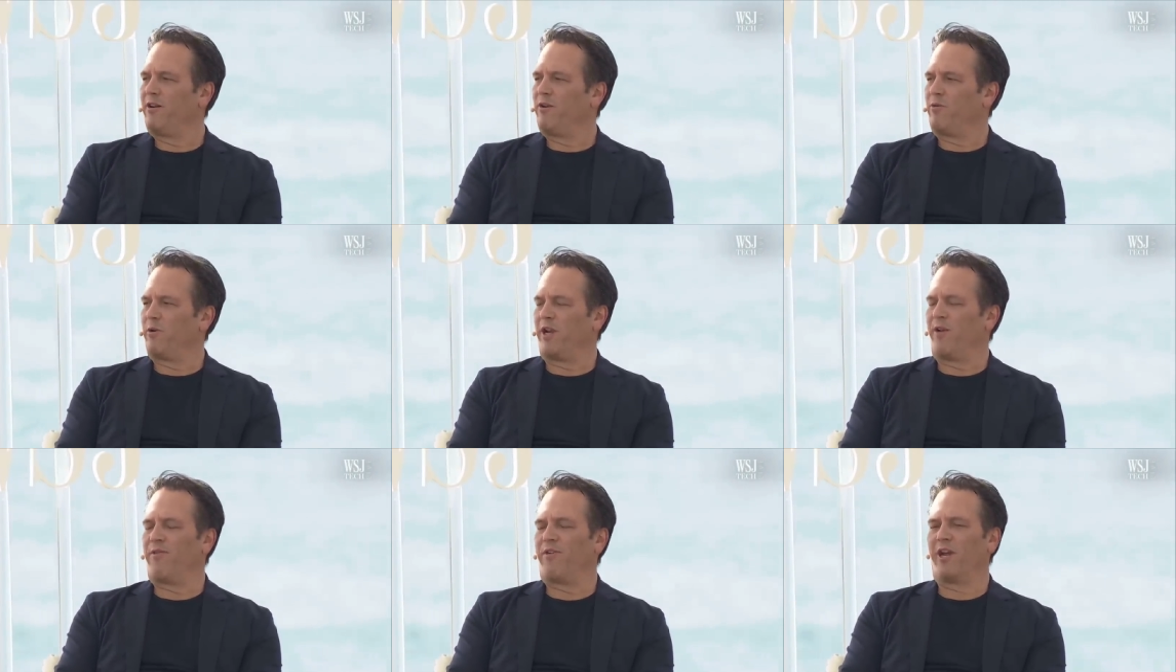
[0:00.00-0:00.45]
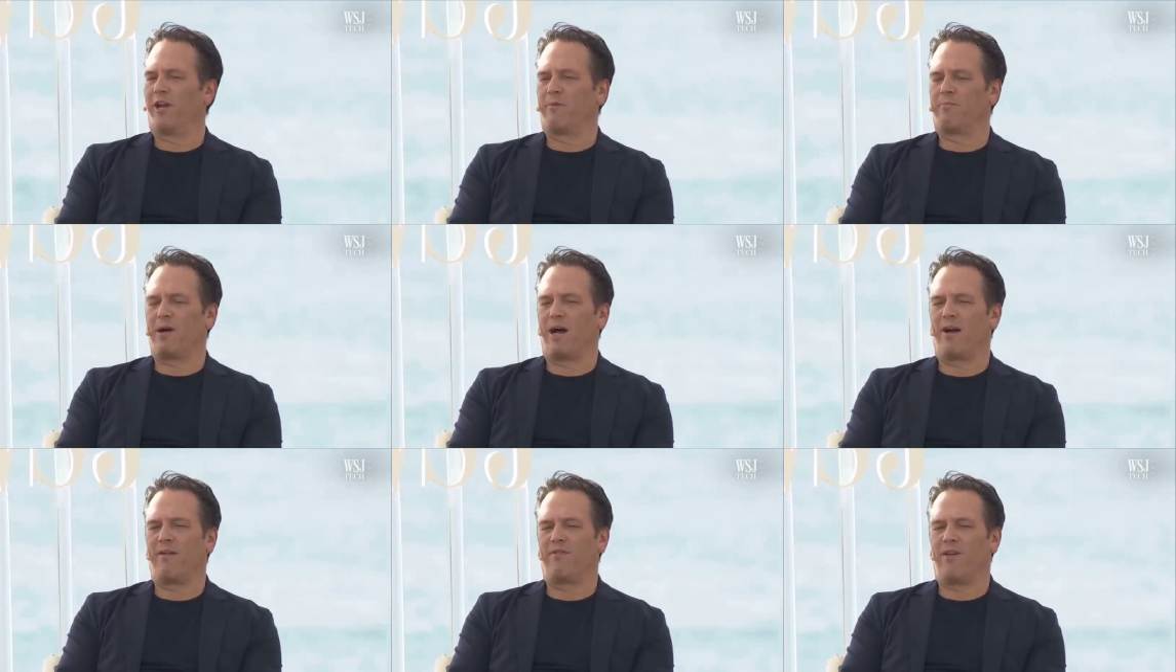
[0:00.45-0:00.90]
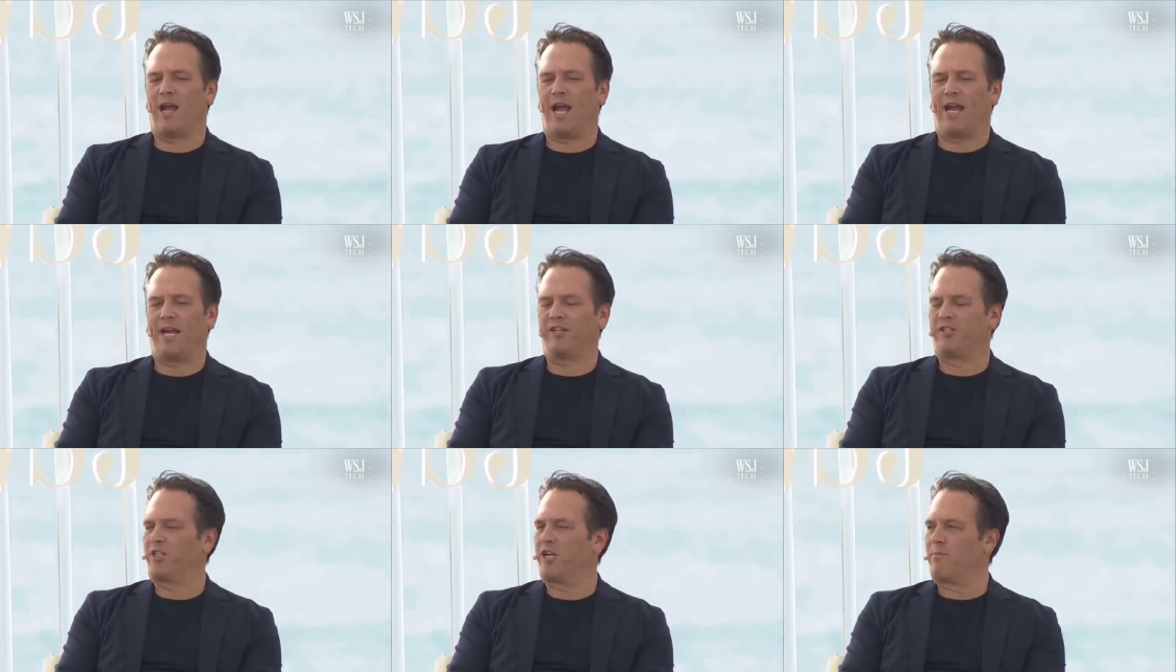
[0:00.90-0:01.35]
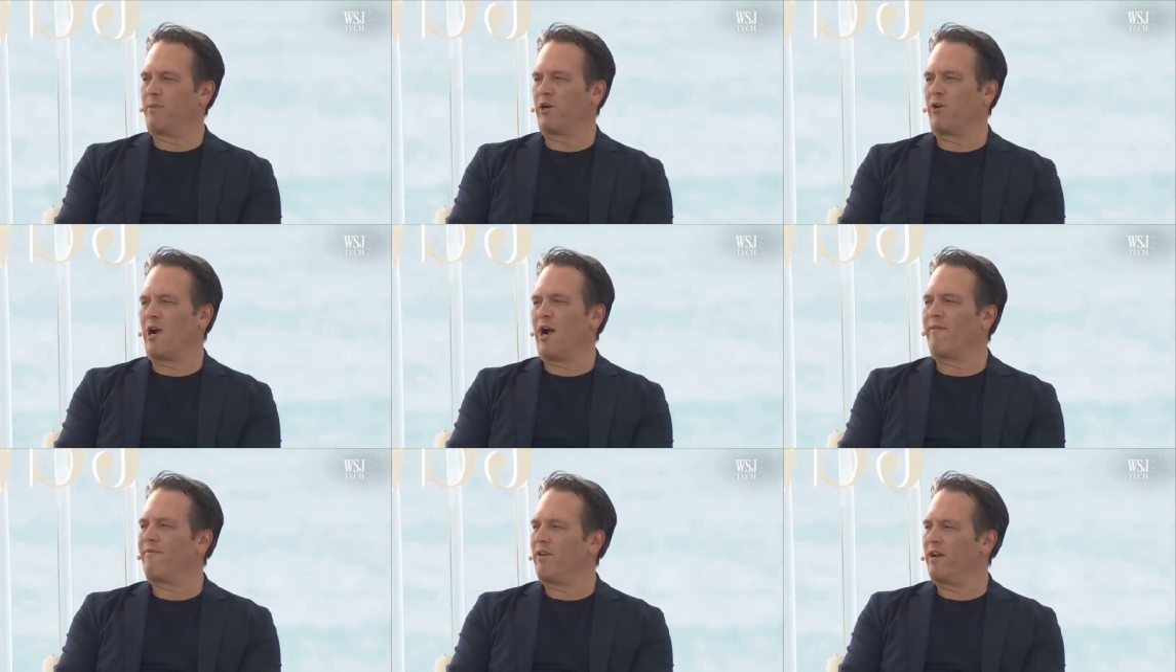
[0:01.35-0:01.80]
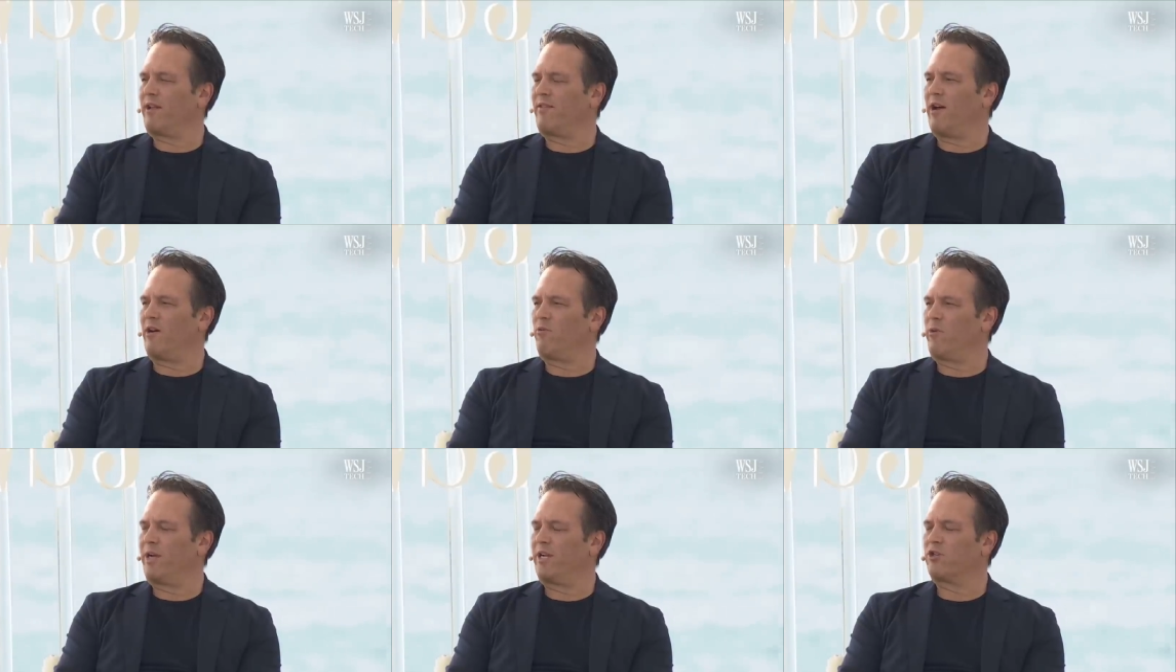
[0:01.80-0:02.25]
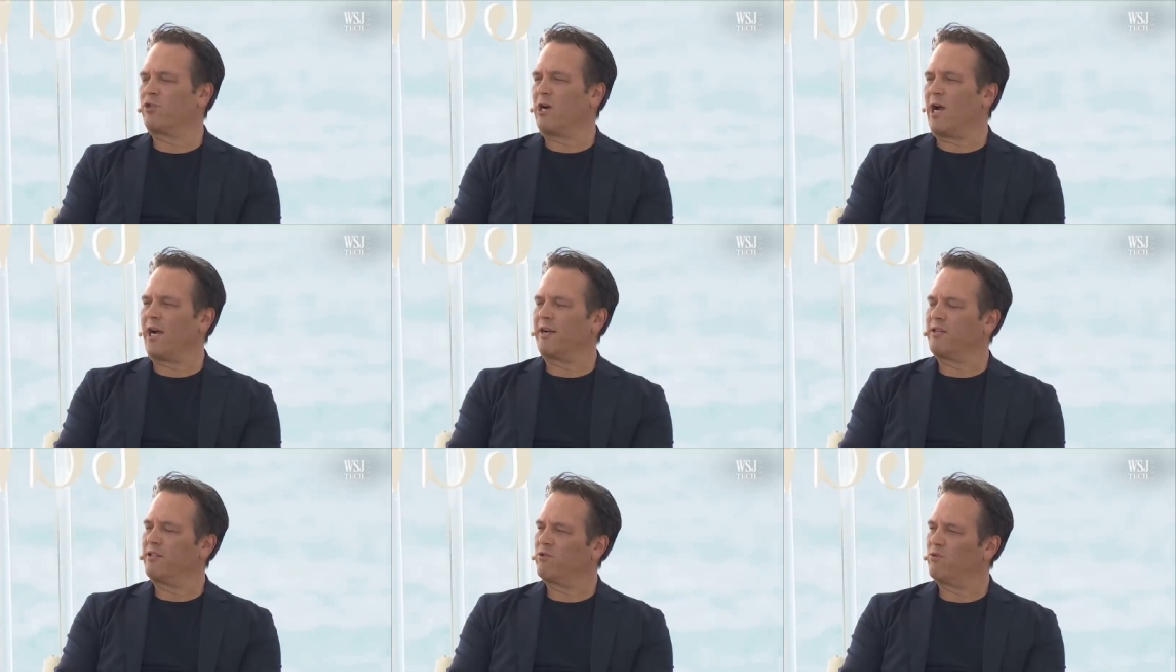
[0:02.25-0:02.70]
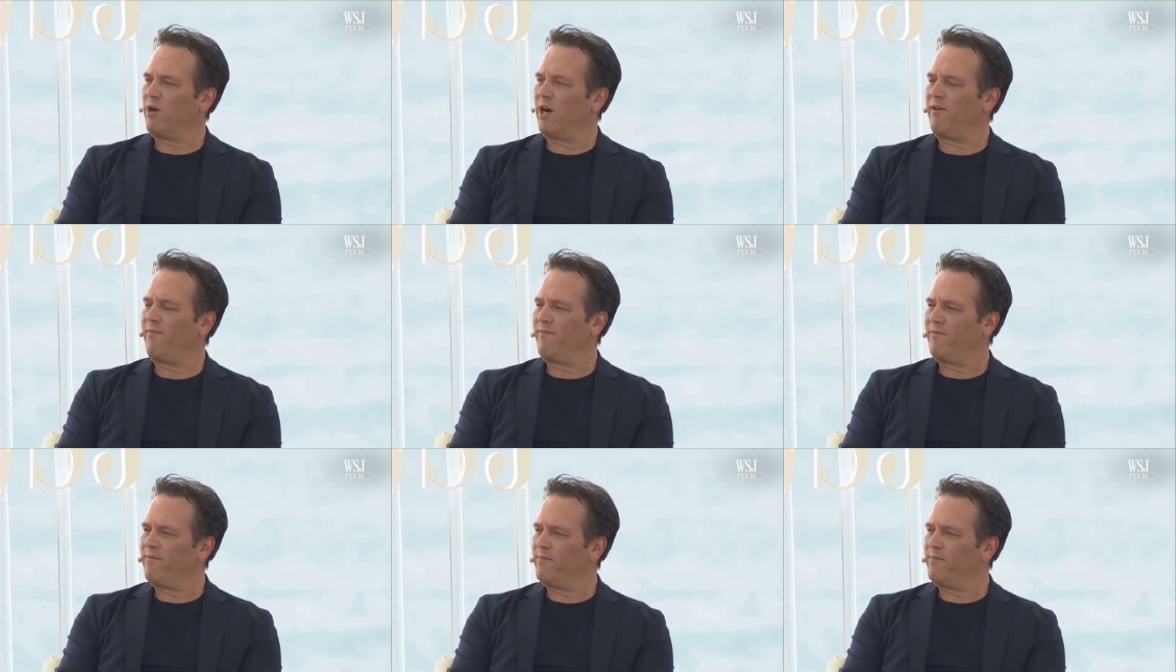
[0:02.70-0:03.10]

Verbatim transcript: when you think about the age demographic that we attract as well.